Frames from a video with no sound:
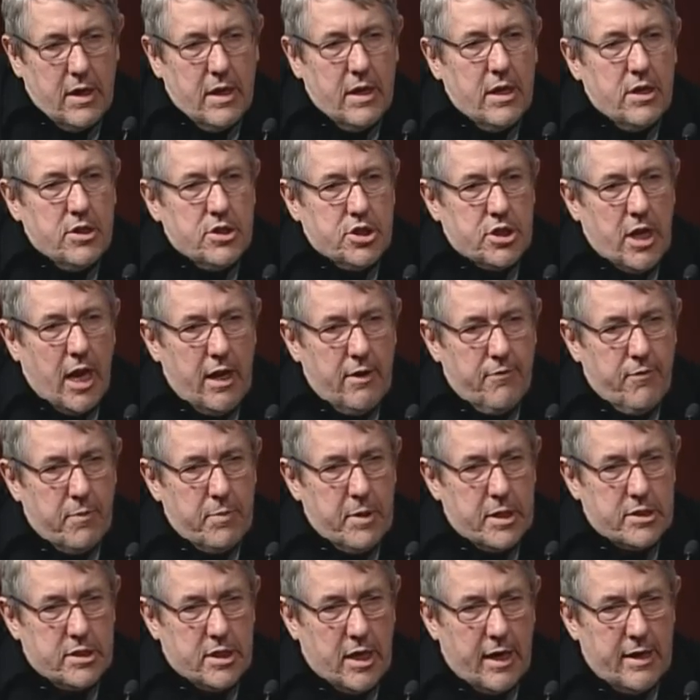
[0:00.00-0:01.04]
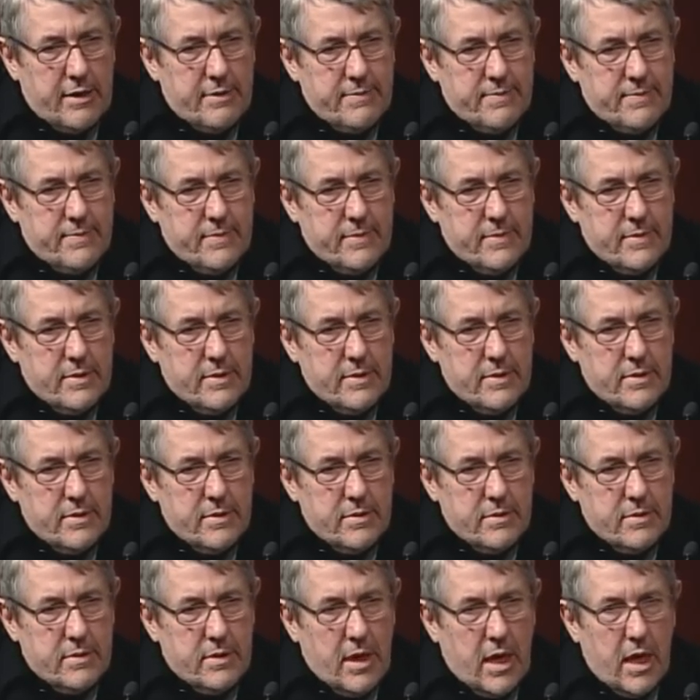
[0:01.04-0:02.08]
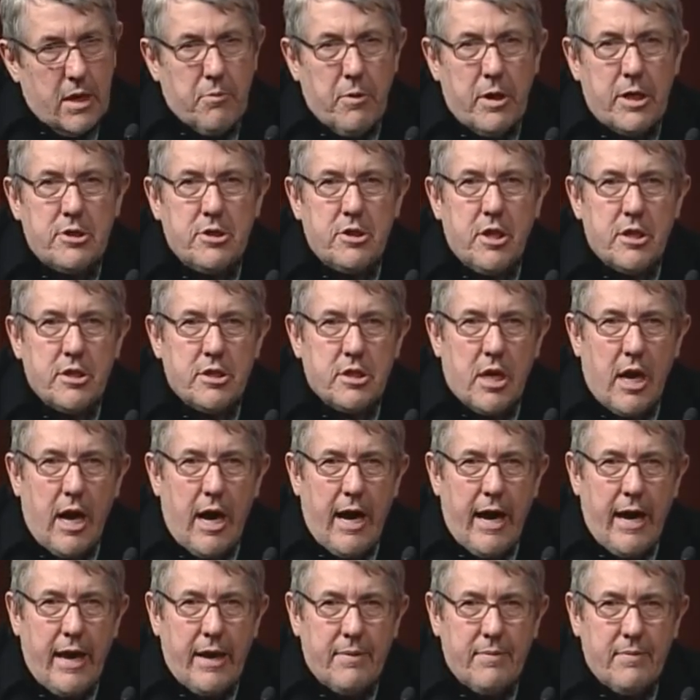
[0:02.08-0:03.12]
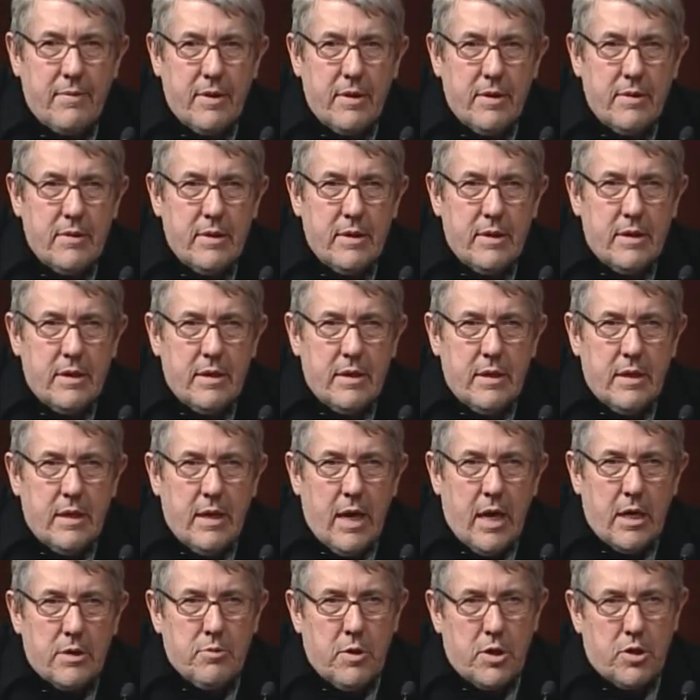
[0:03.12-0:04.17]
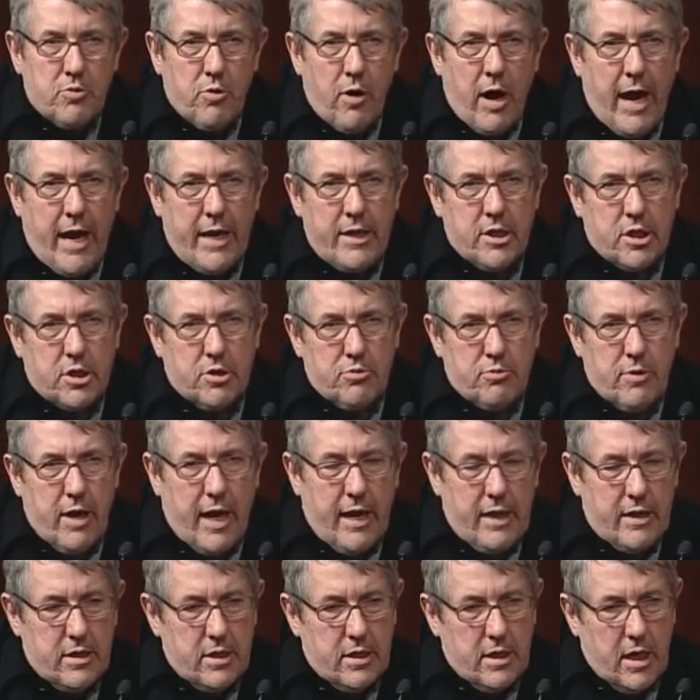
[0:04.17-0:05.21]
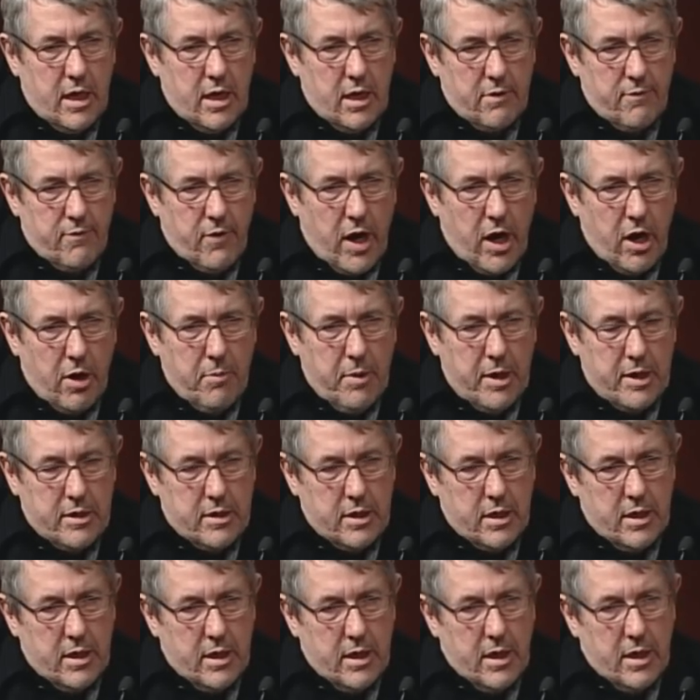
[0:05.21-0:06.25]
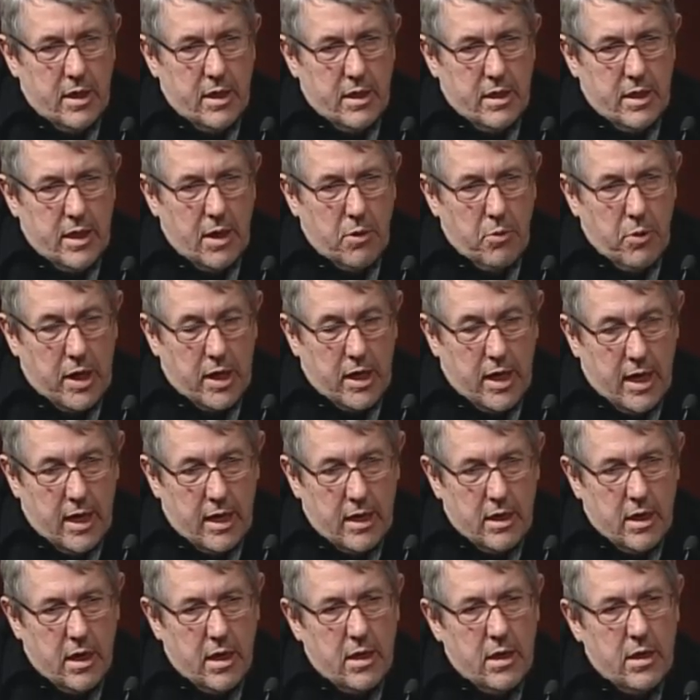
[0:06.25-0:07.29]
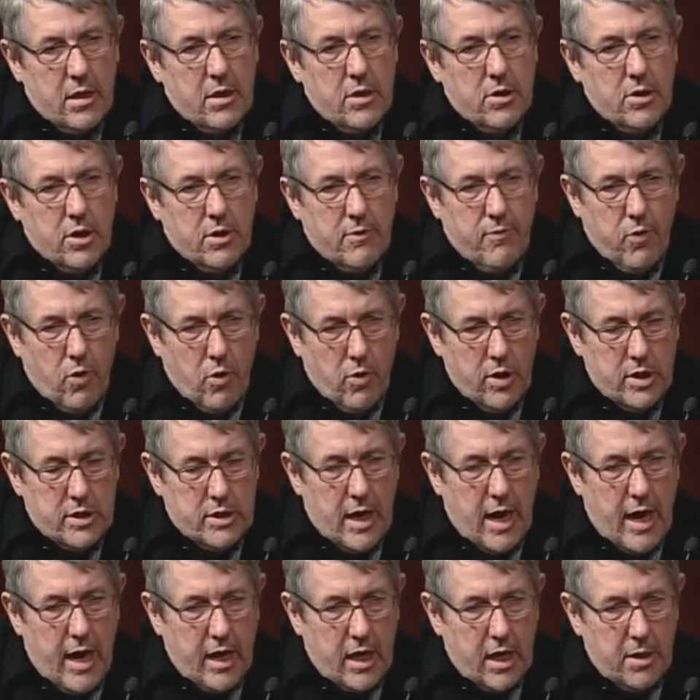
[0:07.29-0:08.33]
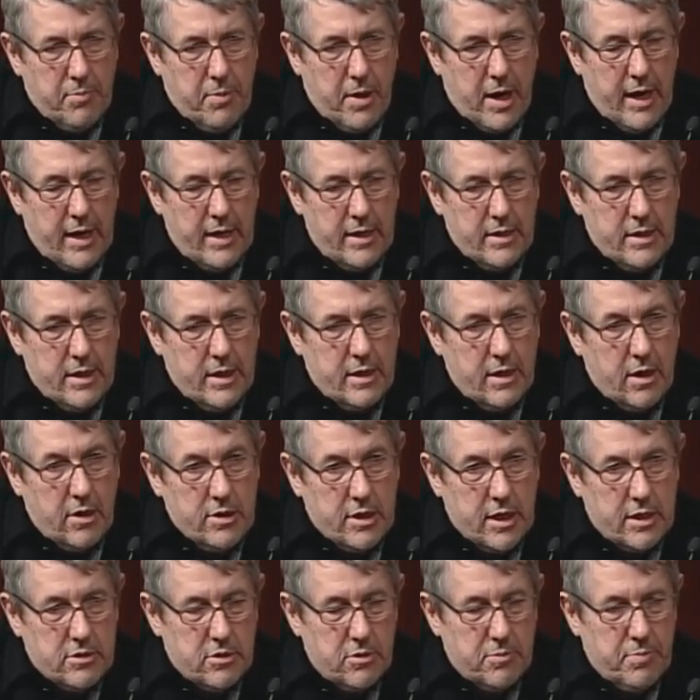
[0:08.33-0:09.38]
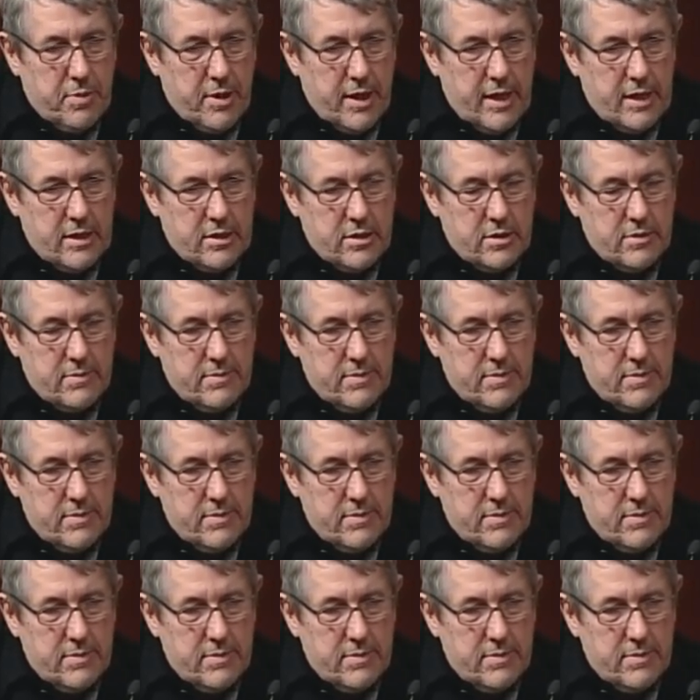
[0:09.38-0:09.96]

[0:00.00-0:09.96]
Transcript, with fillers: shade from the sun and reach the sky, as we try to create an environment that we can look forward to occupying in our desert place.